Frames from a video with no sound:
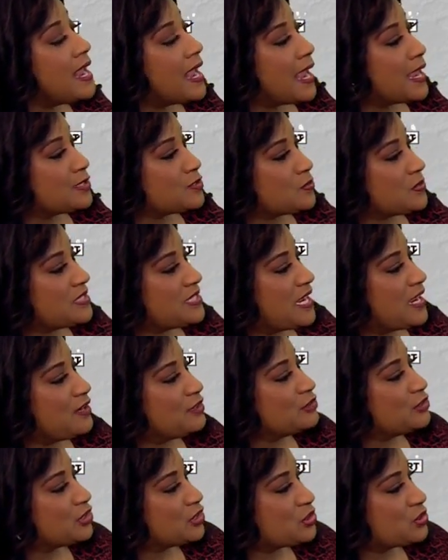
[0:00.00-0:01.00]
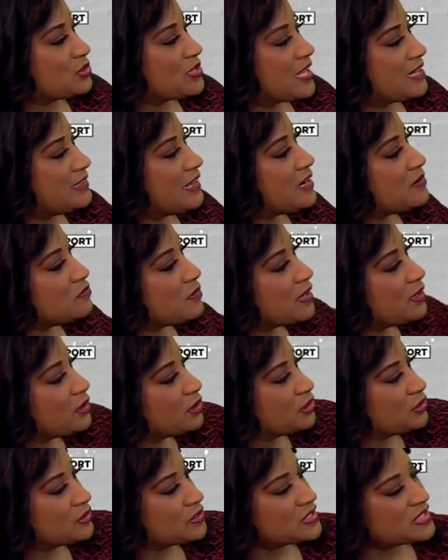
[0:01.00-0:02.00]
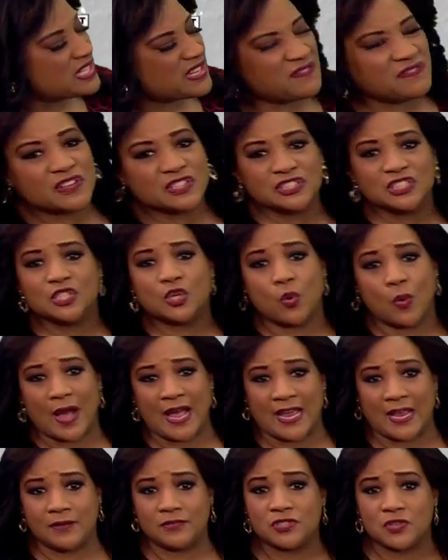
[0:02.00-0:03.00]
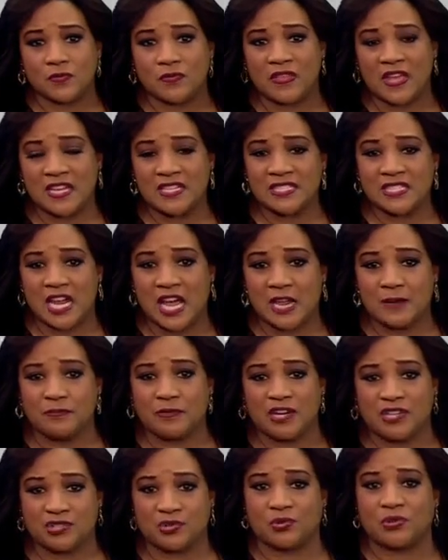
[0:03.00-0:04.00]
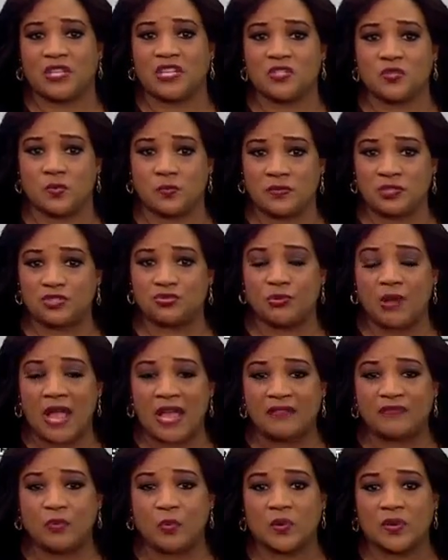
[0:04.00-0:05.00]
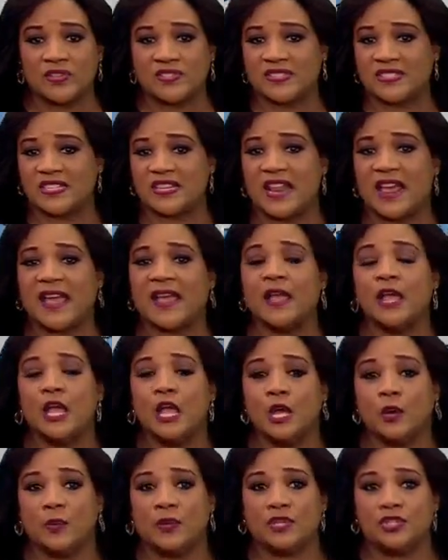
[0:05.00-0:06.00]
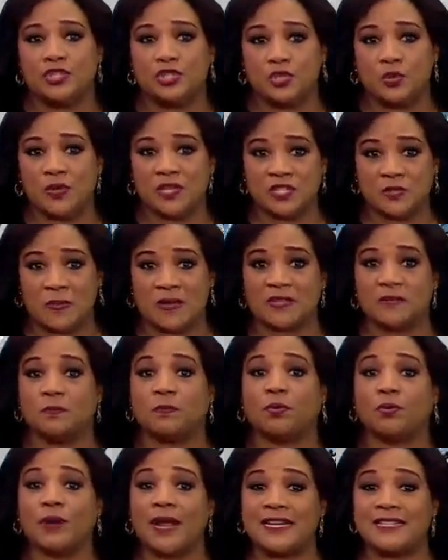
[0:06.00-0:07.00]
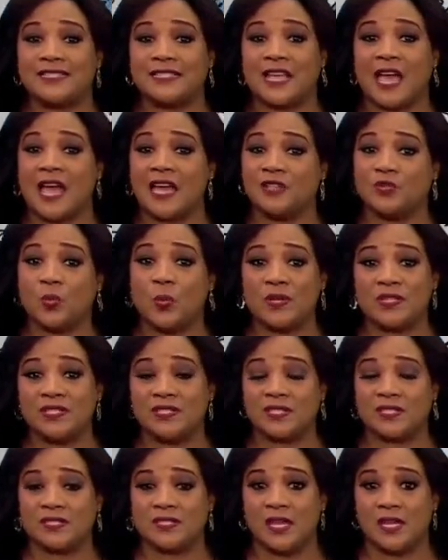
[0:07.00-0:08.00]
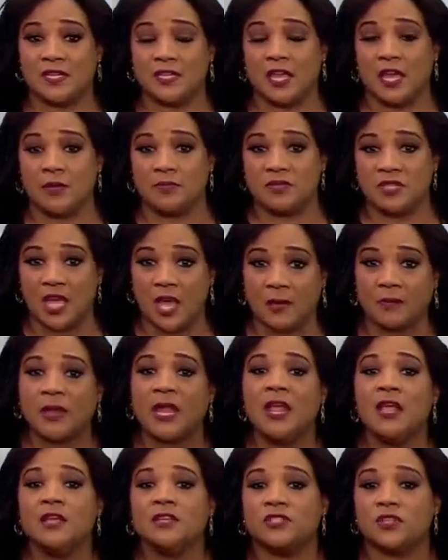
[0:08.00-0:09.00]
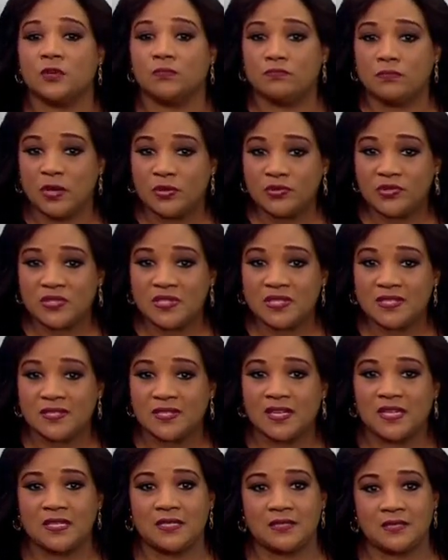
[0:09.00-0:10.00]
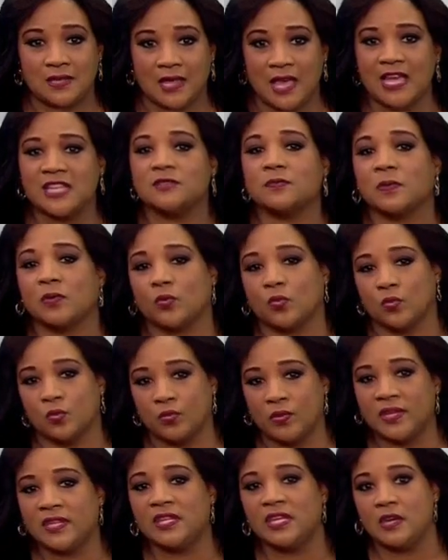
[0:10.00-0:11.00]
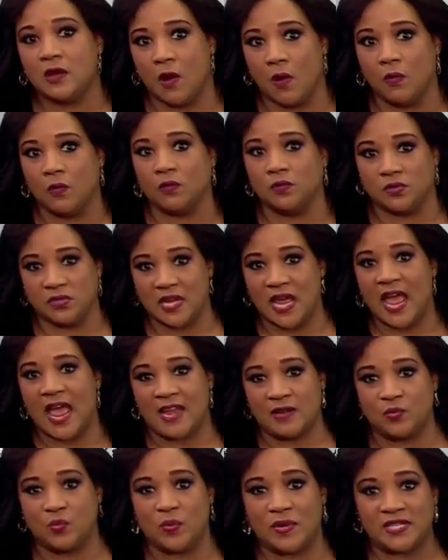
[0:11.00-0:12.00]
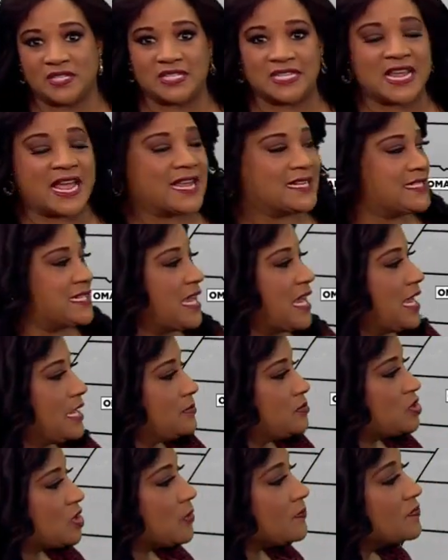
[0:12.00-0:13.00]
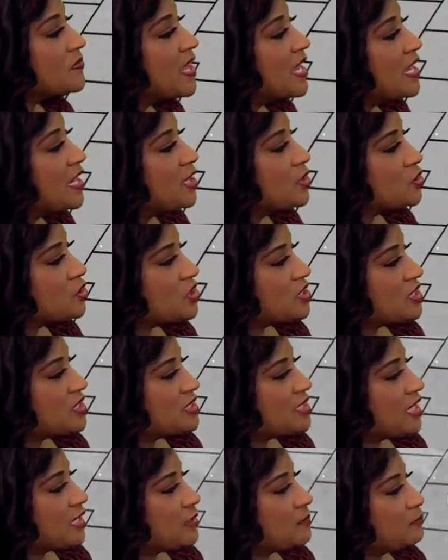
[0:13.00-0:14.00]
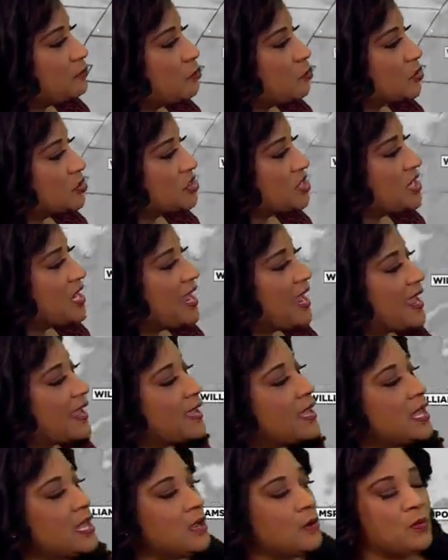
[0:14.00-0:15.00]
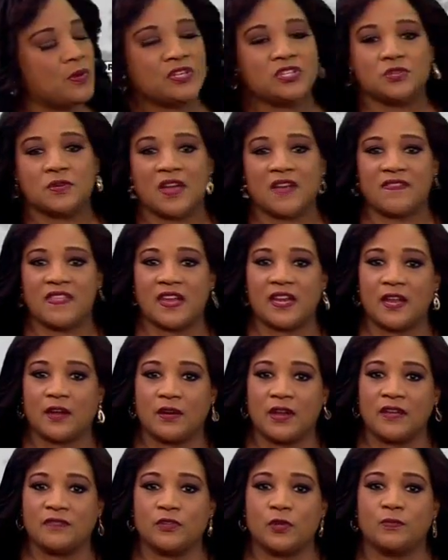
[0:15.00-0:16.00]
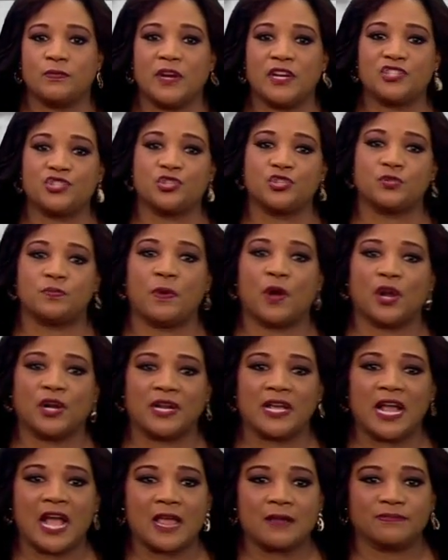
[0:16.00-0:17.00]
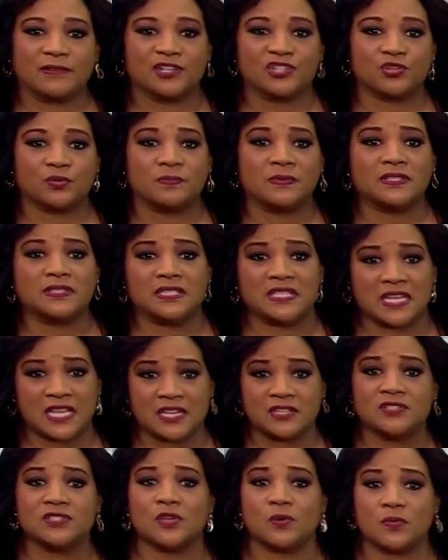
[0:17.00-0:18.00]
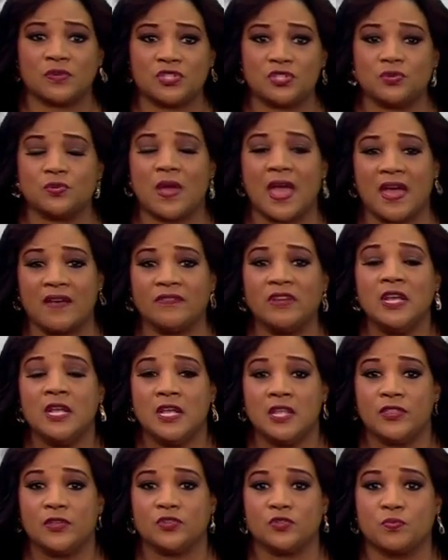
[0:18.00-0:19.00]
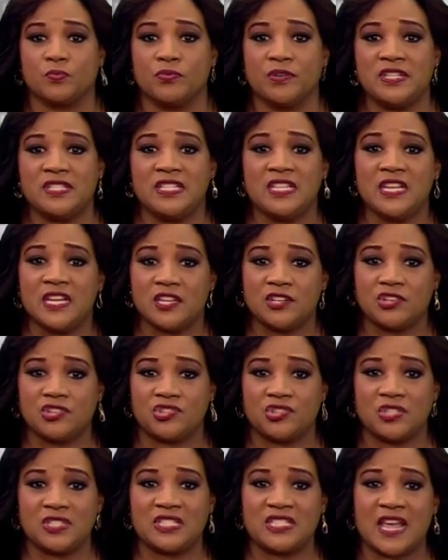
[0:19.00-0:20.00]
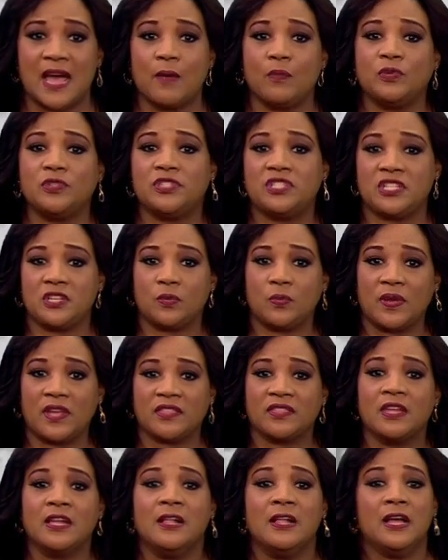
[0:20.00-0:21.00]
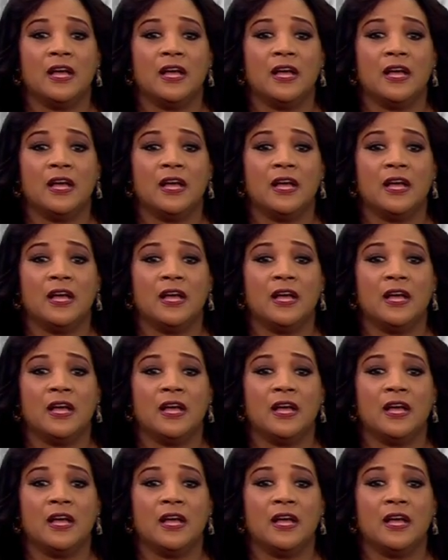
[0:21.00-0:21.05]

As we take a look at your satellite radar, you can see fairly quiet. So thanks to high pressure, things will be dry for us today. We do expect bright skies once the sun comes up. So mostly sunny skies, but really cold and windy at times. So here's the setup for today. We do have that area of low pressure departing, high pressure building in. So we do have those breezy conditions that we'll deal with.